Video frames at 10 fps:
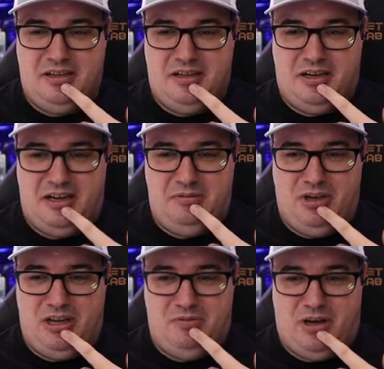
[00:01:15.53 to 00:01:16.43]
I
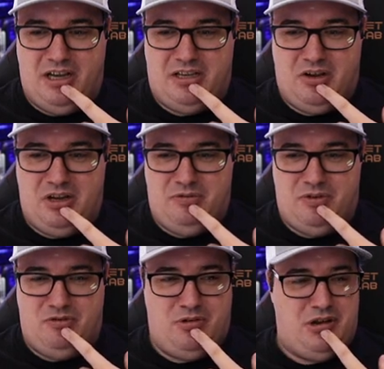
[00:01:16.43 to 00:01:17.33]
don't
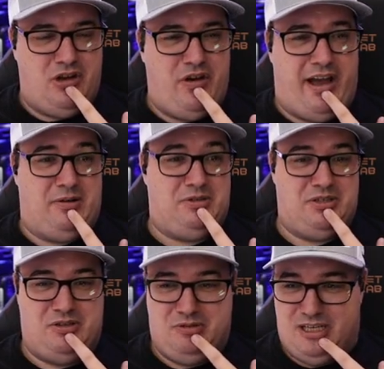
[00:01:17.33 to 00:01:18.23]
even know how to
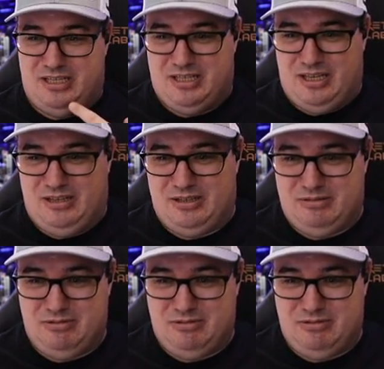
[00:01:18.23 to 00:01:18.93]
do these things.